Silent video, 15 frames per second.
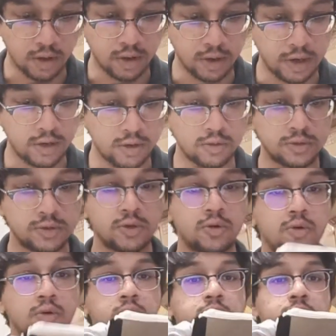And
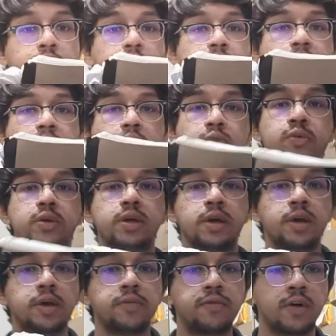also following that, we
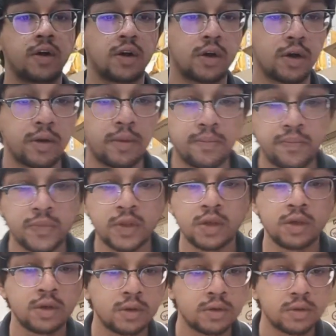have
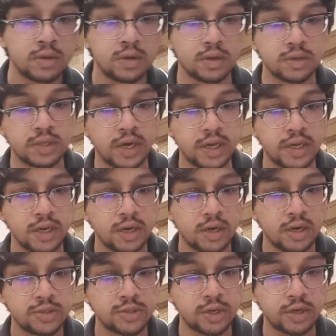
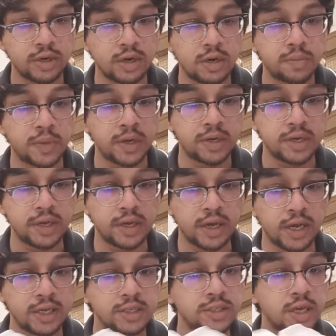Daya Shankar Pandey
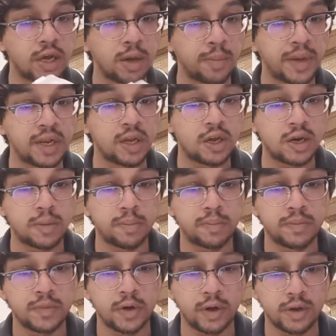as Melaram,
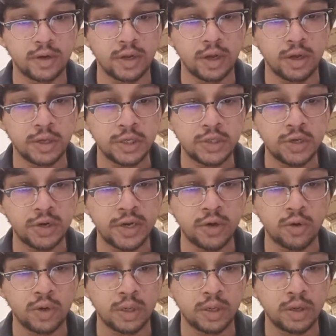the eatery
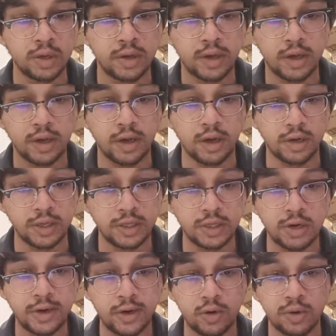owner, an
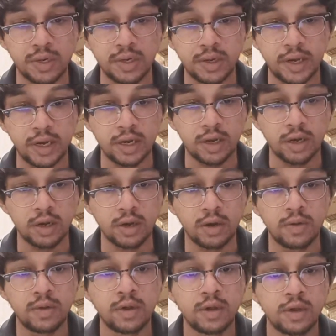eatery owner and
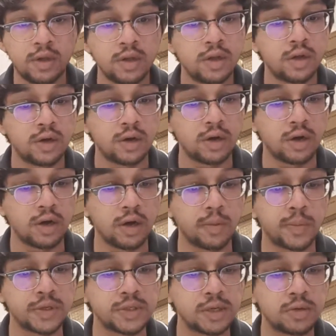a
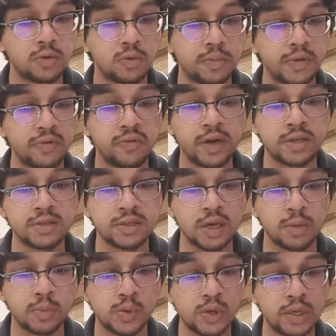person who befriends
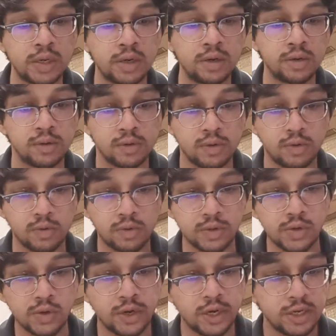Mohan
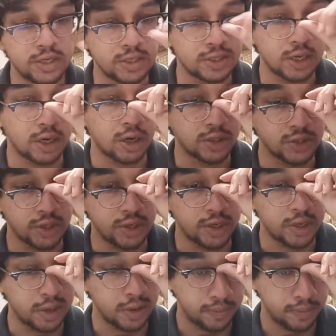during his journey.